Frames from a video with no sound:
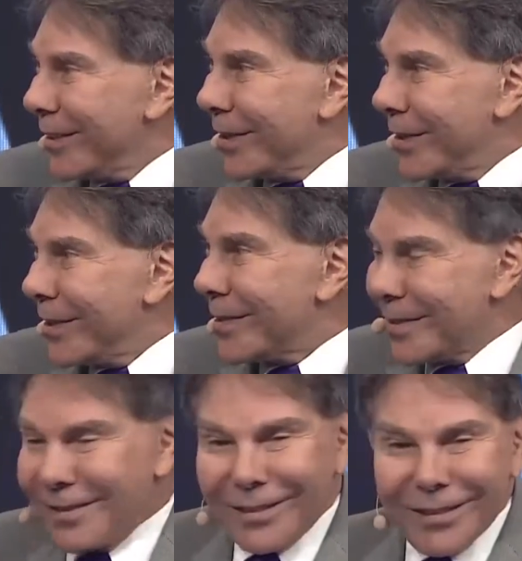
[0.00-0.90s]
to
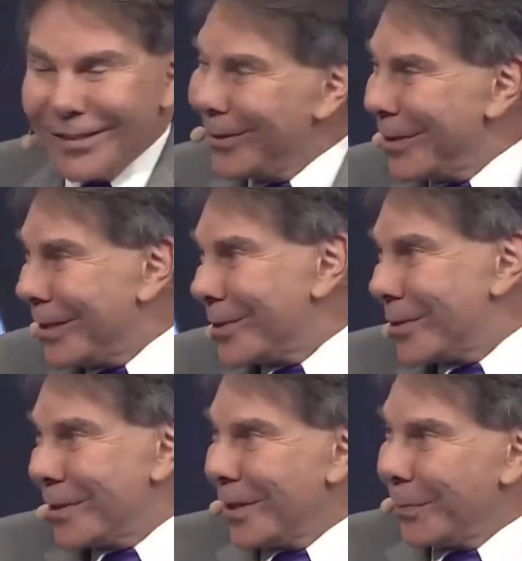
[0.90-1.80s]
this, to
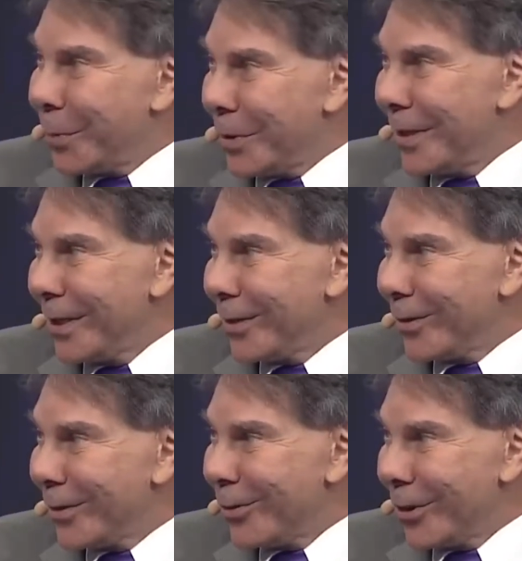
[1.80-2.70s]
this uh,
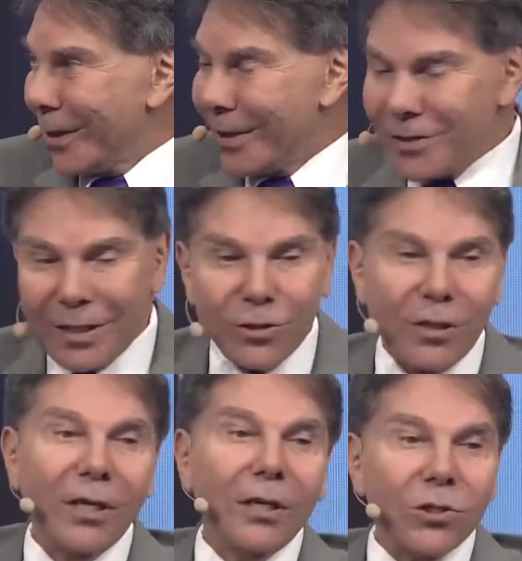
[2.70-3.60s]
particular organization.